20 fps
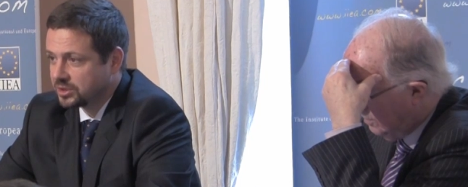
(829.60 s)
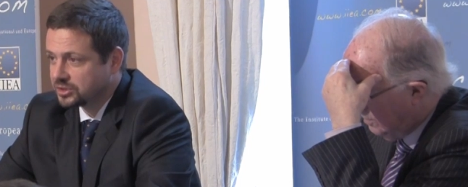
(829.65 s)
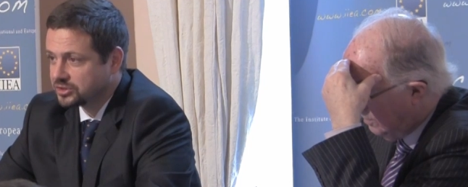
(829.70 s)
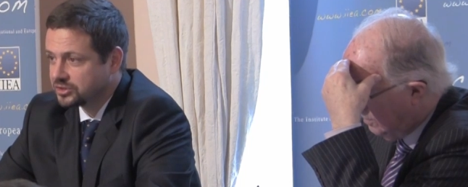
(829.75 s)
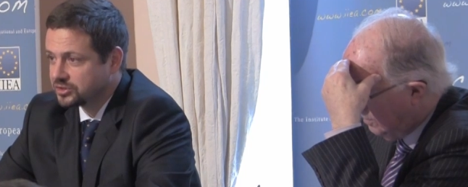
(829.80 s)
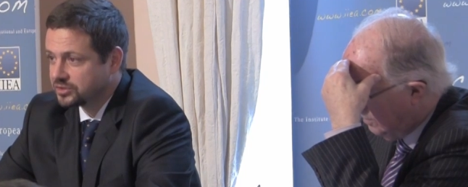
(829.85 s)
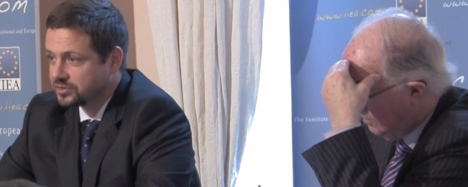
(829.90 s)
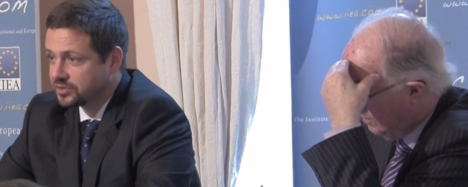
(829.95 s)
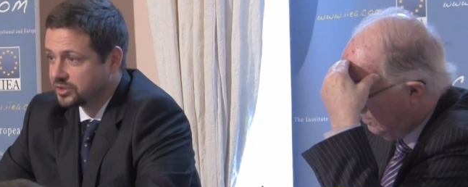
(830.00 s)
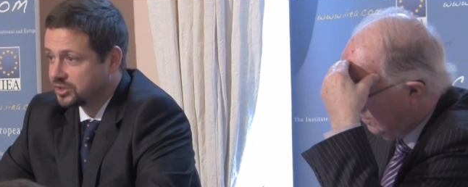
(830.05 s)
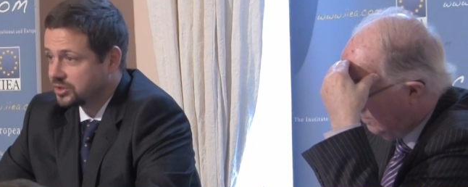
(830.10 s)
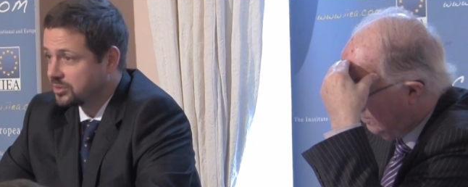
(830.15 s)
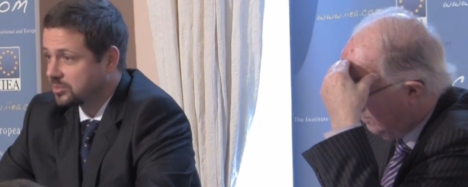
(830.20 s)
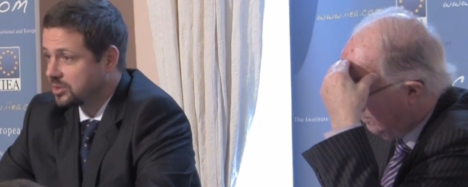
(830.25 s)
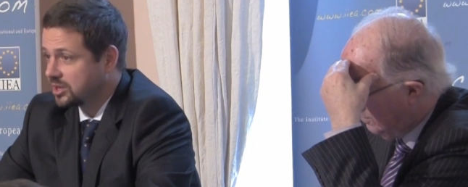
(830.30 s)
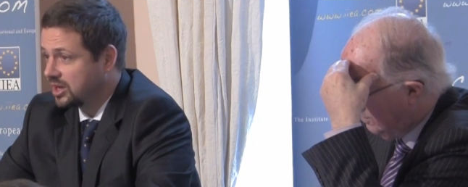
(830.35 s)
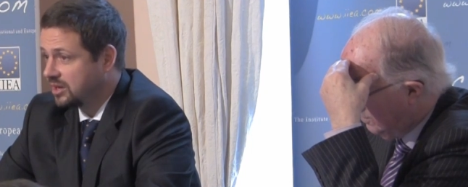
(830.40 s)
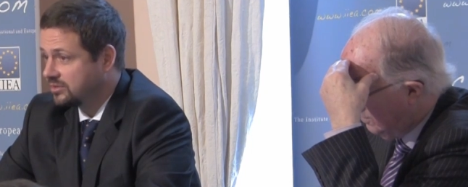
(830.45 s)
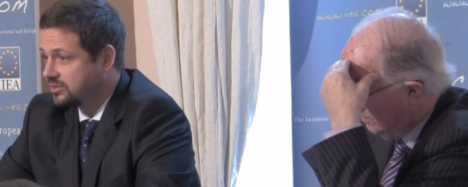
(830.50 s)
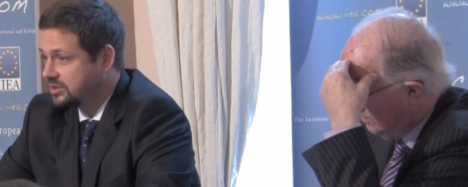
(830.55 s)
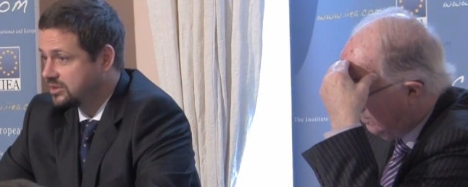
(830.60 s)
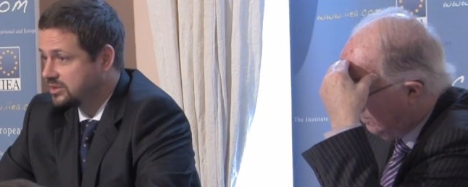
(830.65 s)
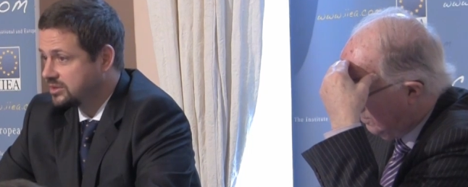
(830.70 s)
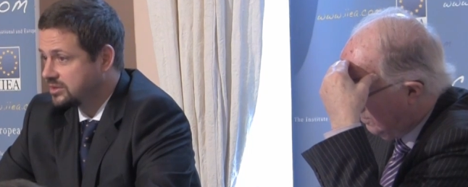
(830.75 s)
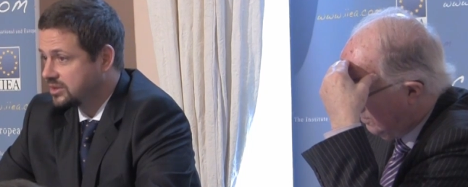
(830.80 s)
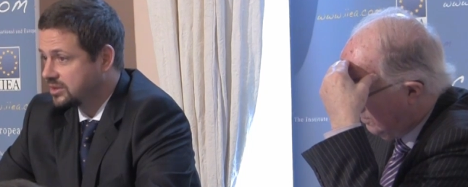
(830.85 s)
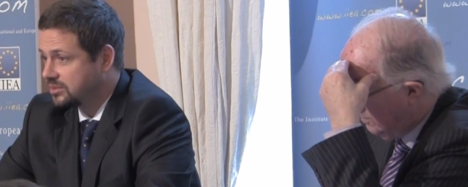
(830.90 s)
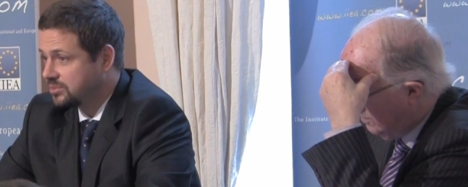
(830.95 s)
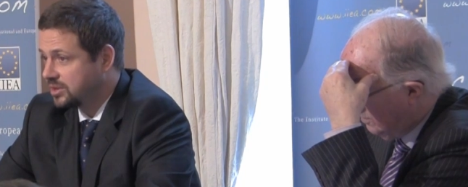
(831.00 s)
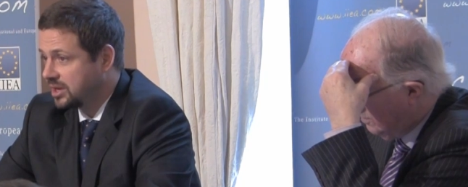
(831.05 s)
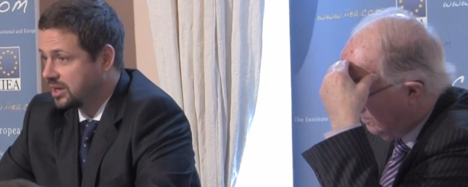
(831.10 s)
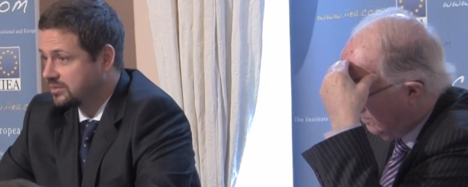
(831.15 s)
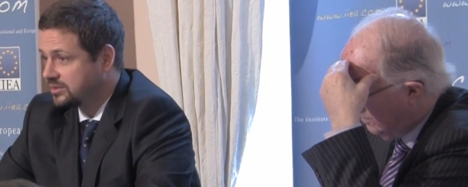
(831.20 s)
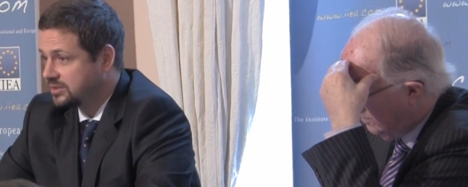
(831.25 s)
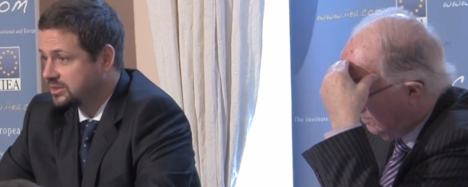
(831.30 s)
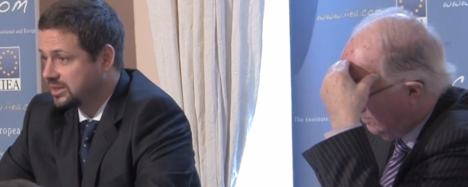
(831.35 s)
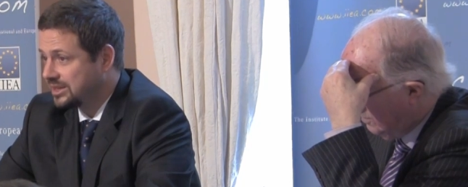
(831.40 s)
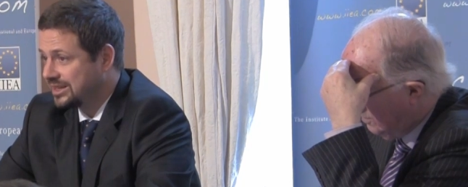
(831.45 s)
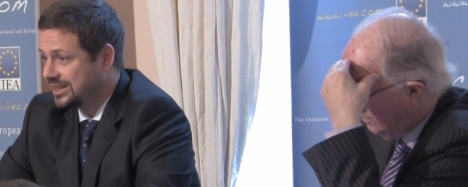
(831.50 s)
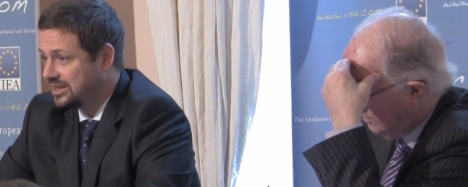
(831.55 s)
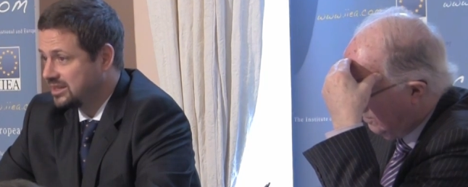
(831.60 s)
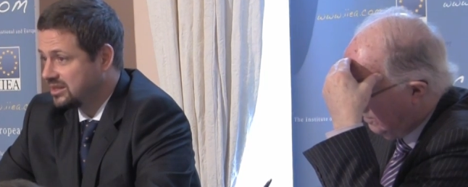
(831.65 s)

Speaker 1: questions of economic governance, and we haven't done